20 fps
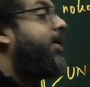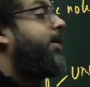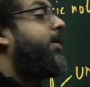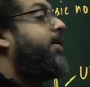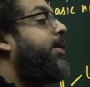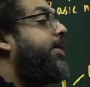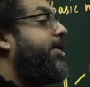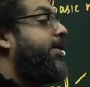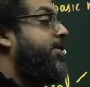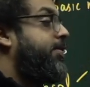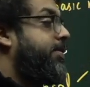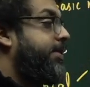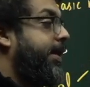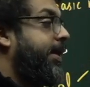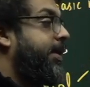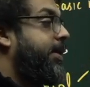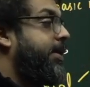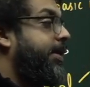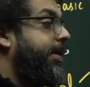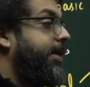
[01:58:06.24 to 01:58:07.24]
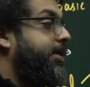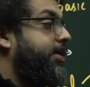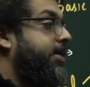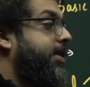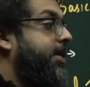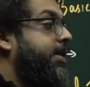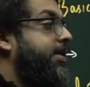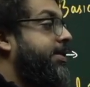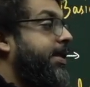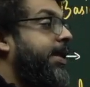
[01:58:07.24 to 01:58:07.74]
the Rio Declaration
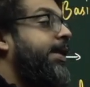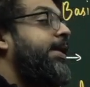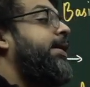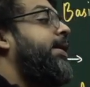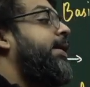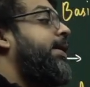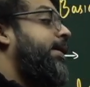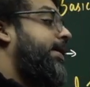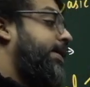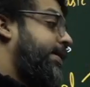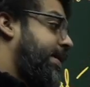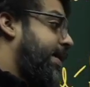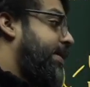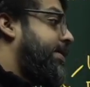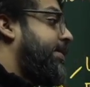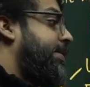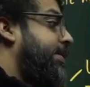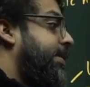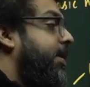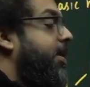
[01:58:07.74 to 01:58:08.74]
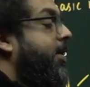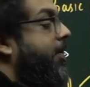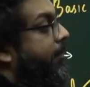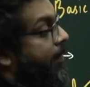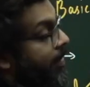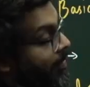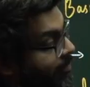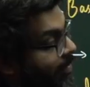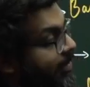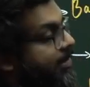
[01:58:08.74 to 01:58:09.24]
and said, yes,
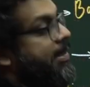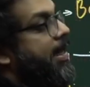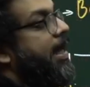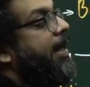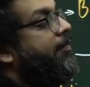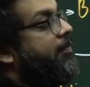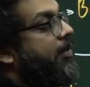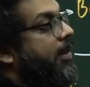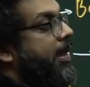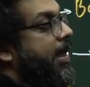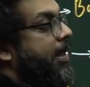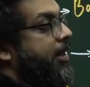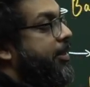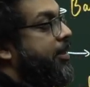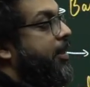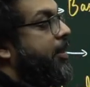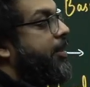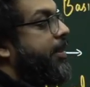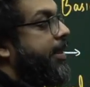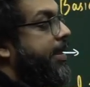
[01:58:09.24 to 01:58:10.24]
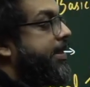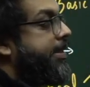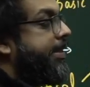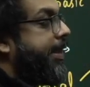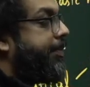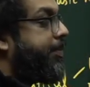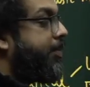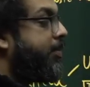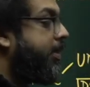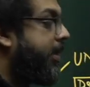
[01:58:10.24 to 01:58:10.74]
we must have the National Green
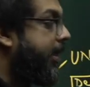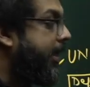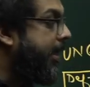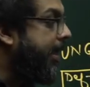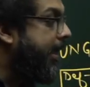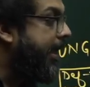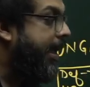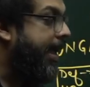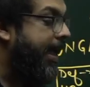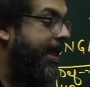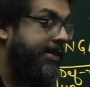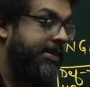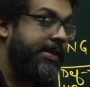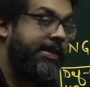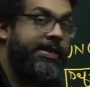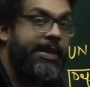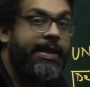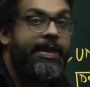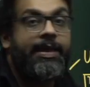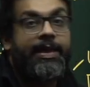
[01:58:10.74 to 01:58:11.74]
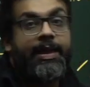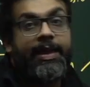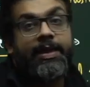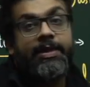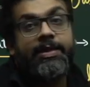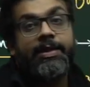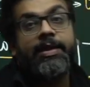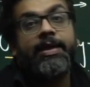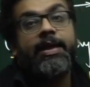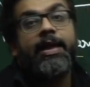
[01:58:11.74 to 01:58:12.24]
Tribunal as a
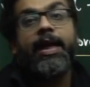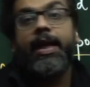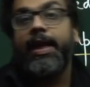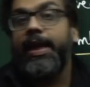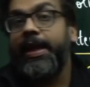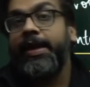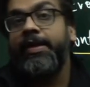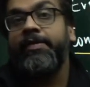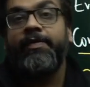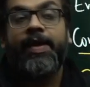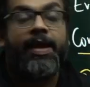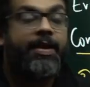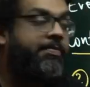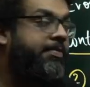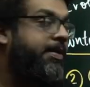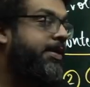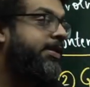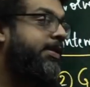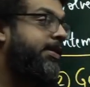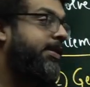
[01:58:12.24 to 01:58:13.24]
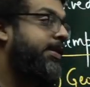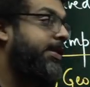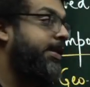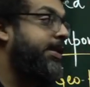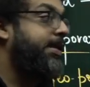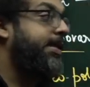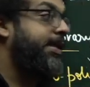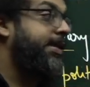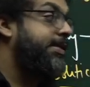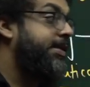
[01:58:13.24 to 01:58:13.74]
dedicated environment
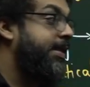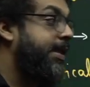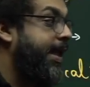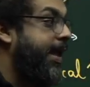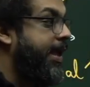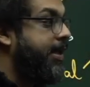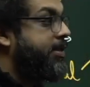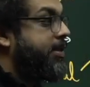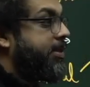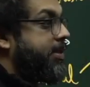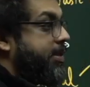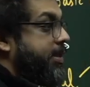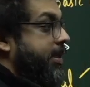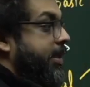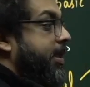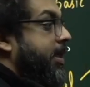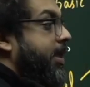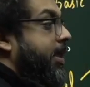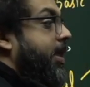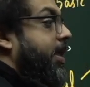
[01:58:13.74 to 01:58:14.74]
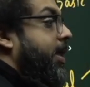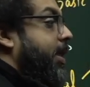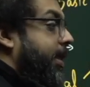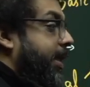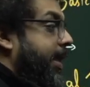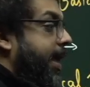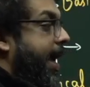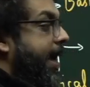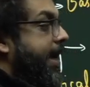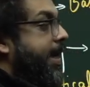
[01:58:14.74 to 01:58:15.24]
redressal agency.
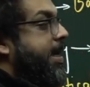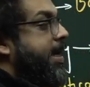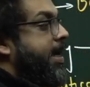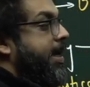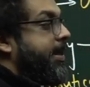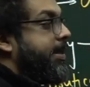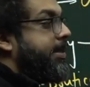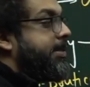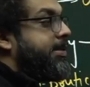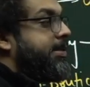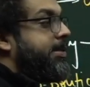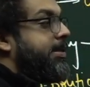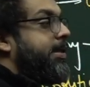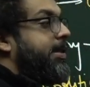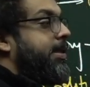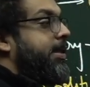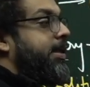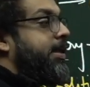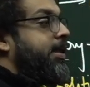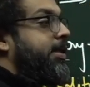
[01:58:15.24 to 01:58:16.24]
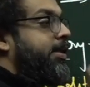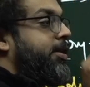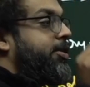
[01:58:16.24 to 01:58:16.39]
The idea is the